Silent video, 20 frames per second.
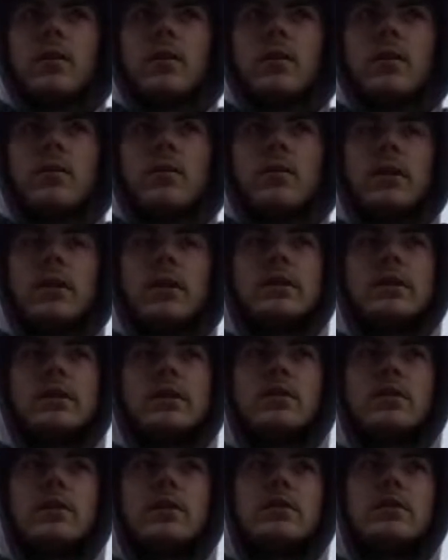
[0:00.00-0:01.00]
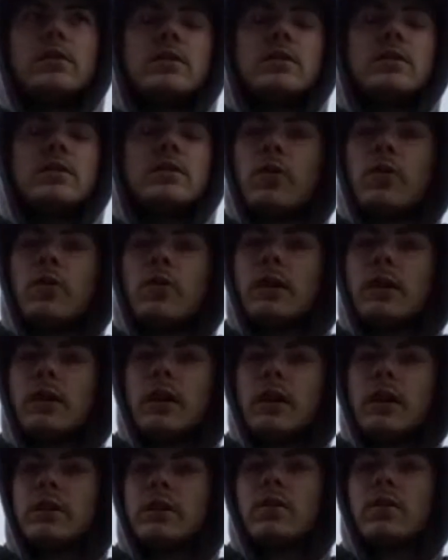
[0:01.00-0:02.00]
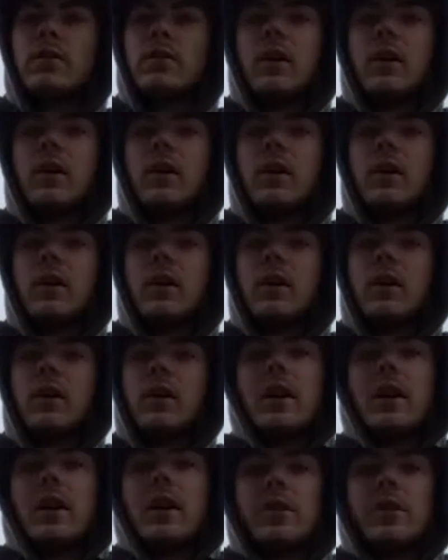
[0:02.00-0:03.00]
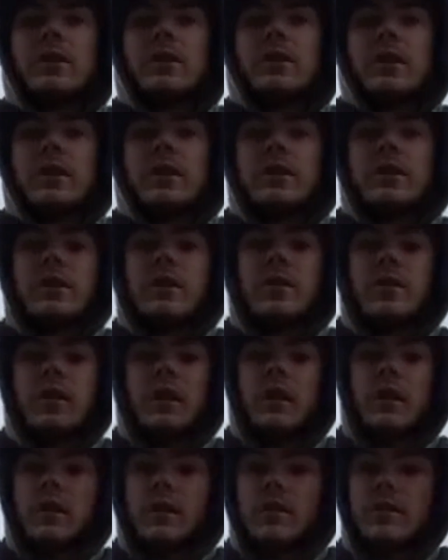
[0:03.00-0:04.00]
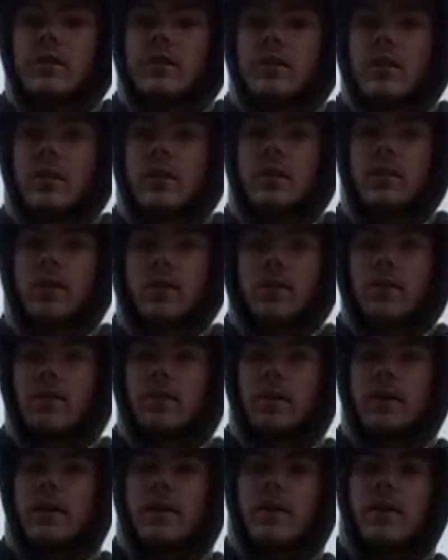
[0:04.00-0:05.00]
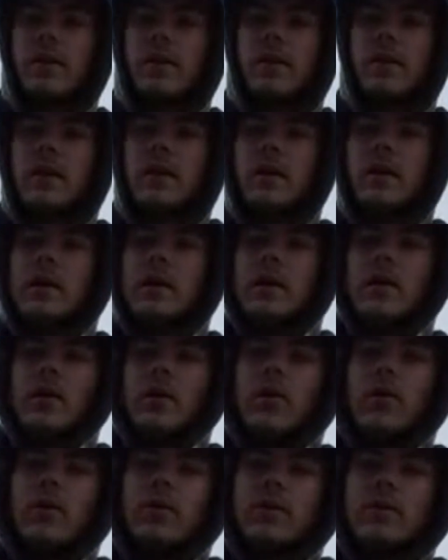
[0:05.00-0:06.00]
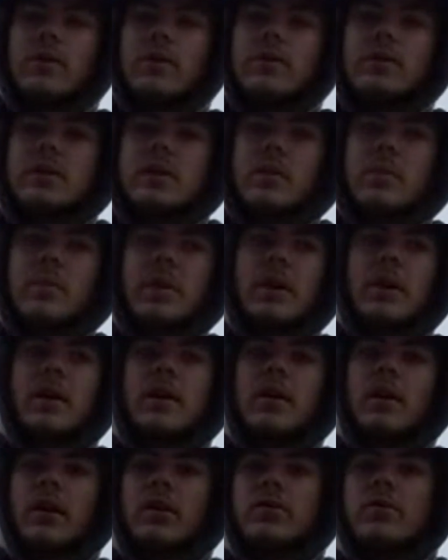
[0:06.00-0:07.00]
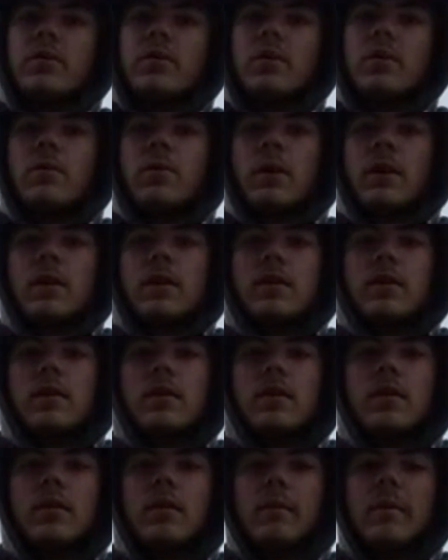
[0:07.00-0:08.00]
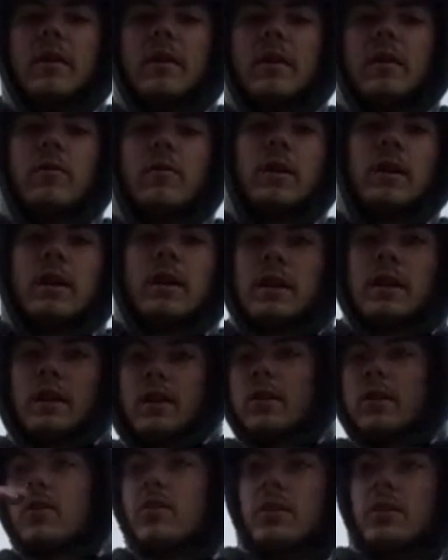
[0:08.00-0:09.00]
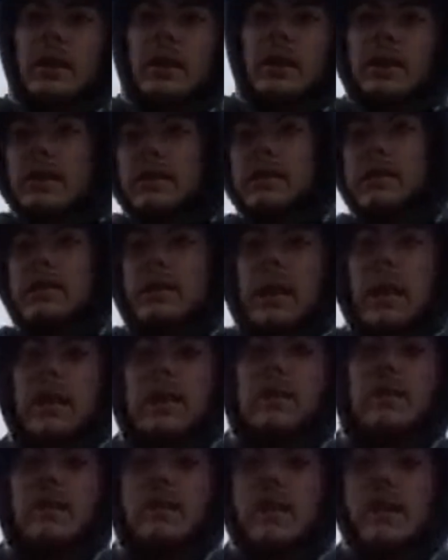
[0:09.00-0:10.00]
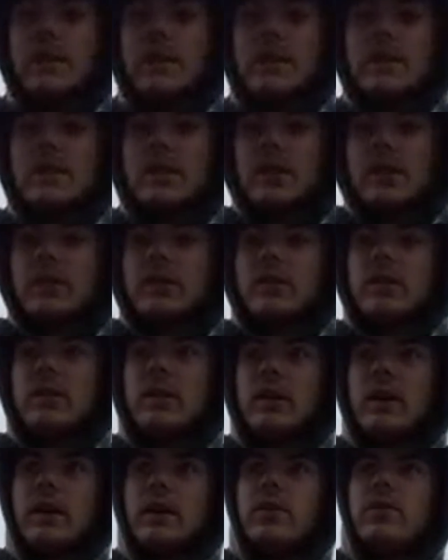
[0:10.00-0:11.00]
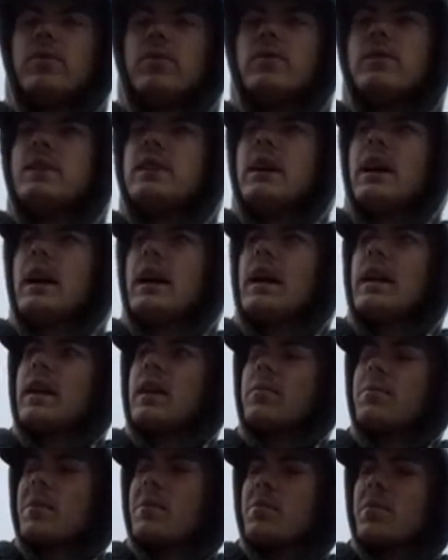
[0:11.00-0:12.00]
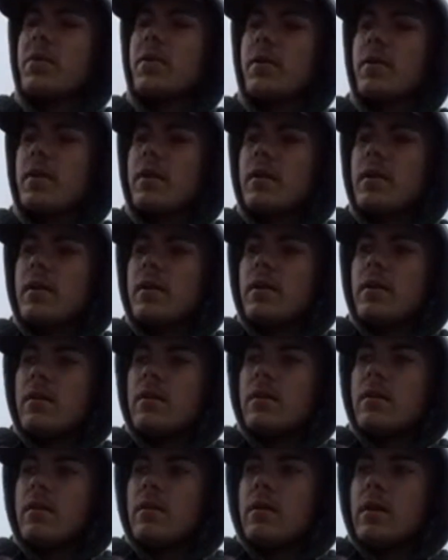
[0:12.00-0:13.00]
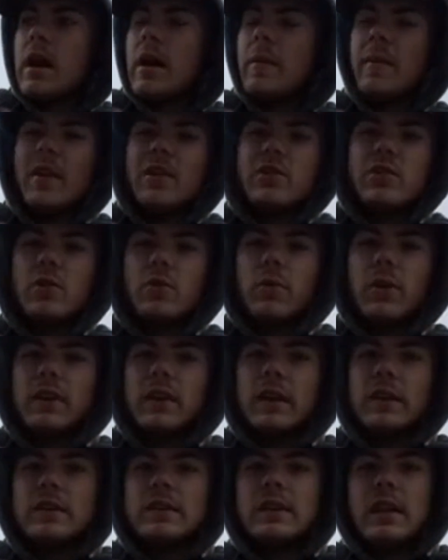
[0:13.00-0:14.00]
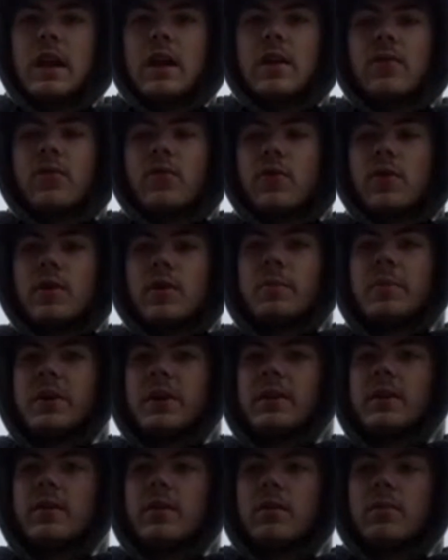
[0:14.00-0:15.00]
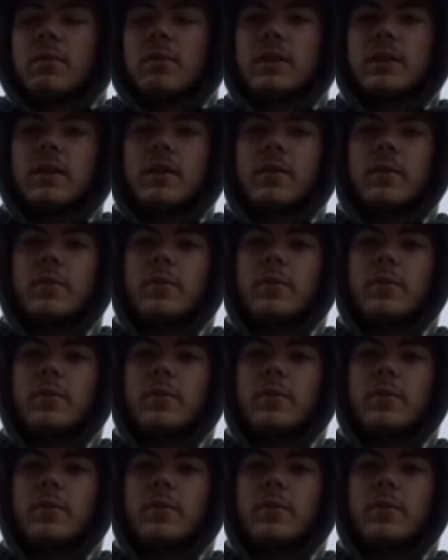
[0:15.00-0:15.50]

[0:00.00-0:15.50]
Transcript: couple local ones are Anoka, what is it? It's just Anoka Technical College or Hennepin Technical College are local here, or there's the big the big one in the United States that's called UTI. I can't remember. I'm not sure what they stand for, or what the